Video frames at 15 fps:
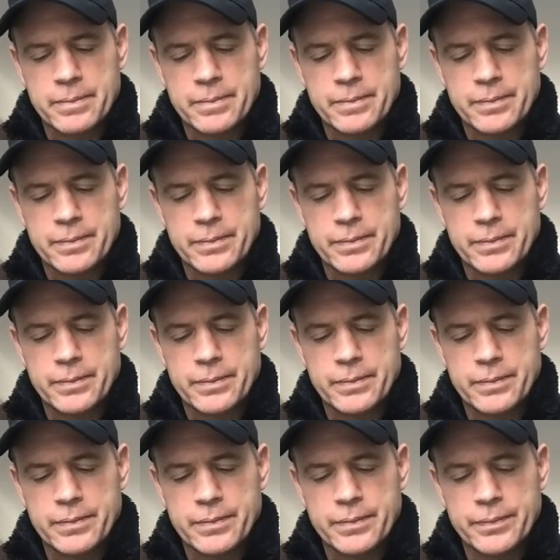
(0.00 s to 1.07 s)

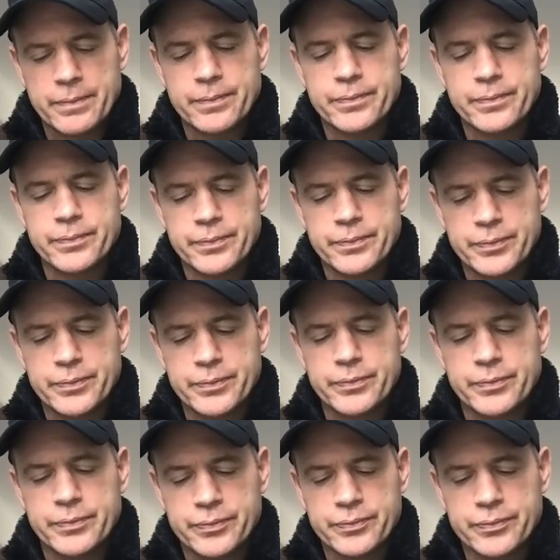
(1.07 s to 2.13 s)

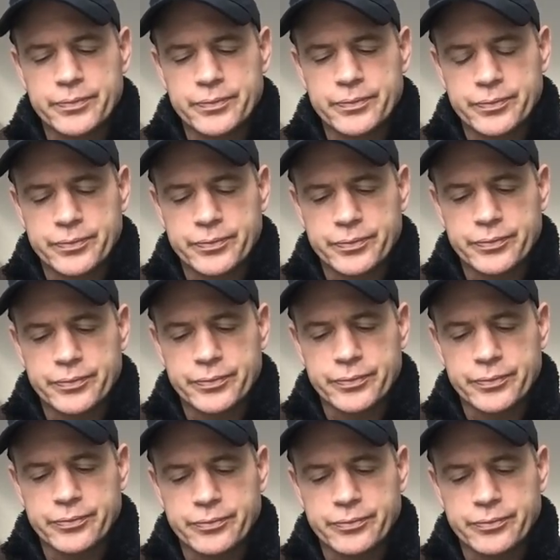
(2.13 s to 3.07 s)
This person isn't speaking.